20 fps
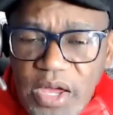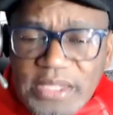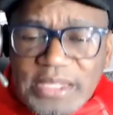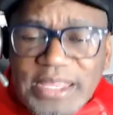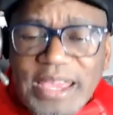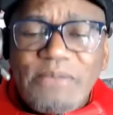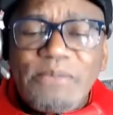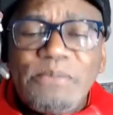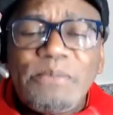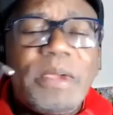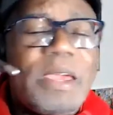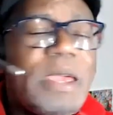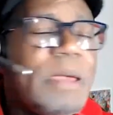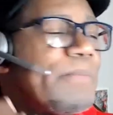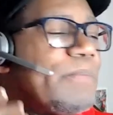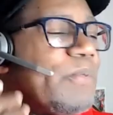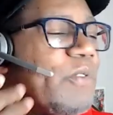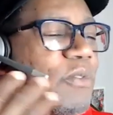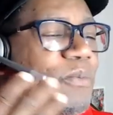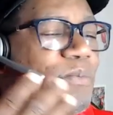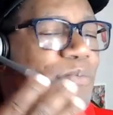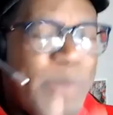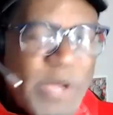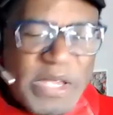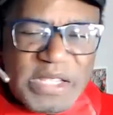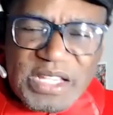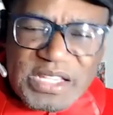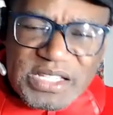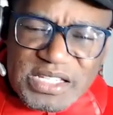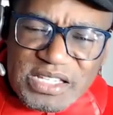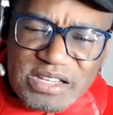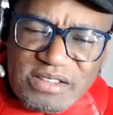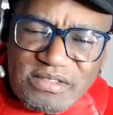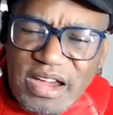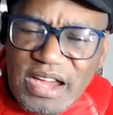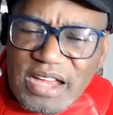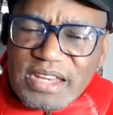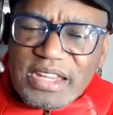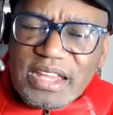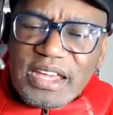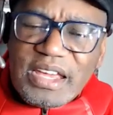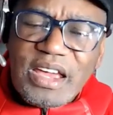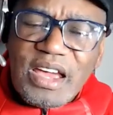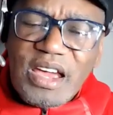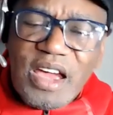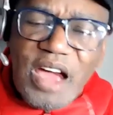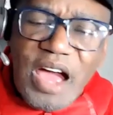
They've improved businesses around there.